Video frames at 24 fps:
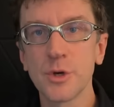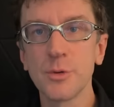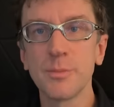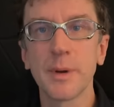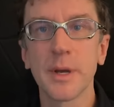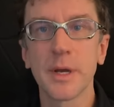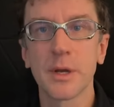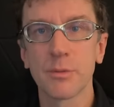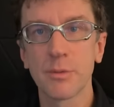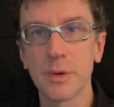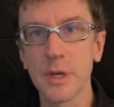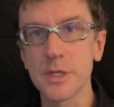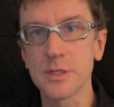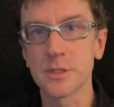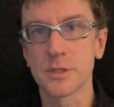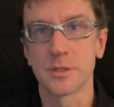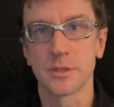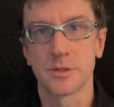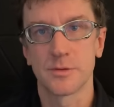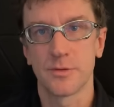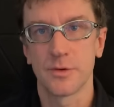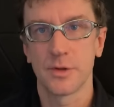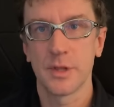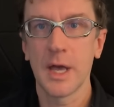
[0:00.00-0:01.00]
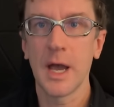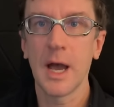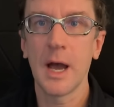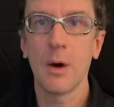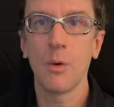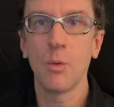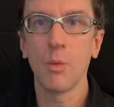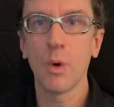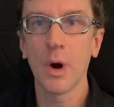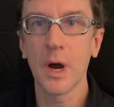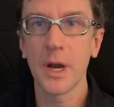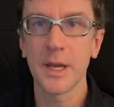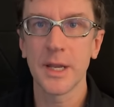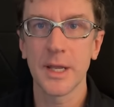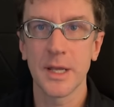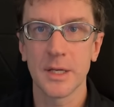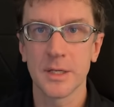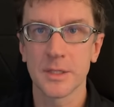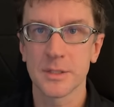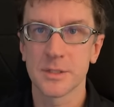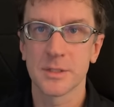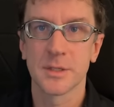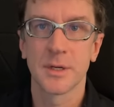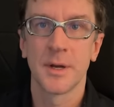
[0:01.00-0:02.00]
big reasons for that. One
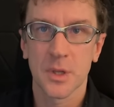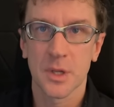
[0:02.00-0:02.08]
is